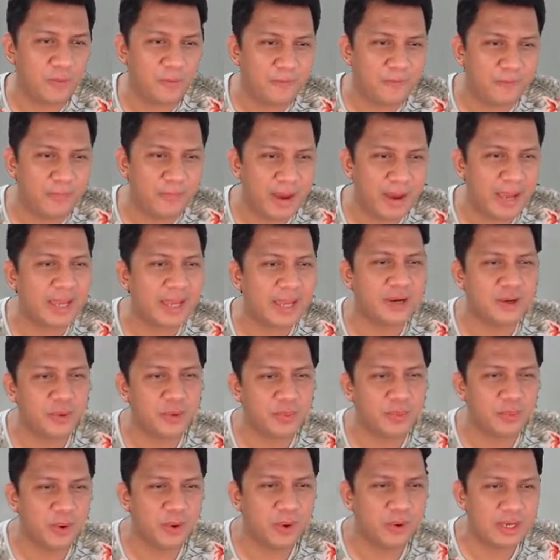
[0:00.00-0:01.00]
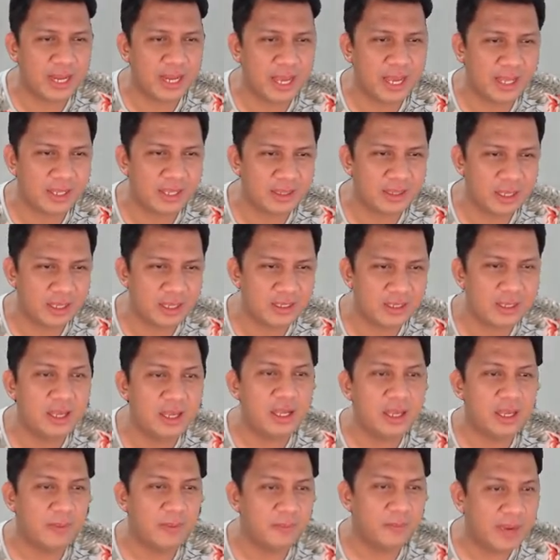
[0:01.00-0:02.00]
microphone natin.
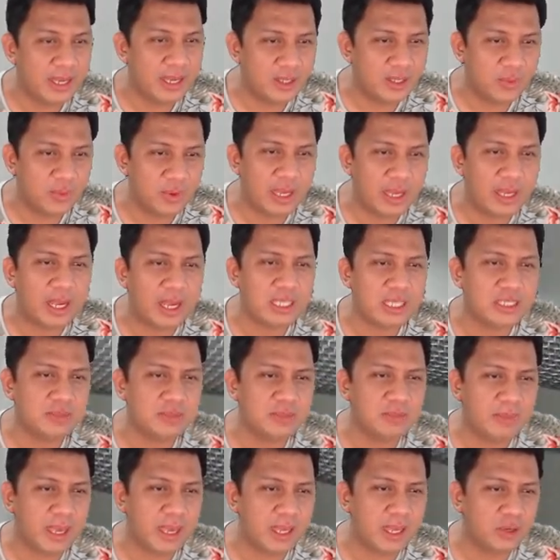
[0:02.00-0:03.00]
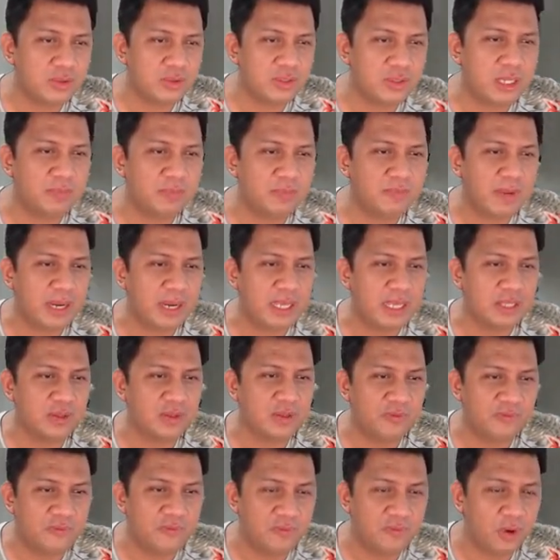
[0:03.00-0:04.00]
By the way guys, meron din pala
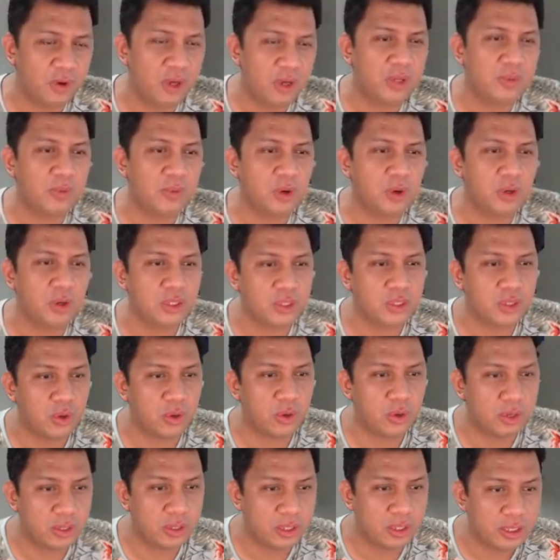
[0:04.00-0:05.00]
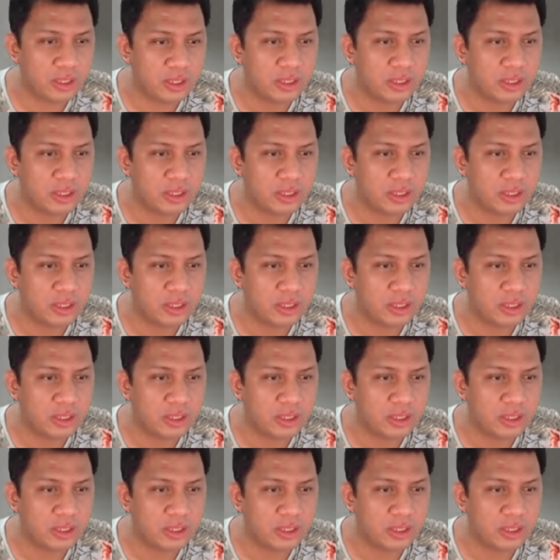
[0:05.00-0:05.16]
itong volume controller.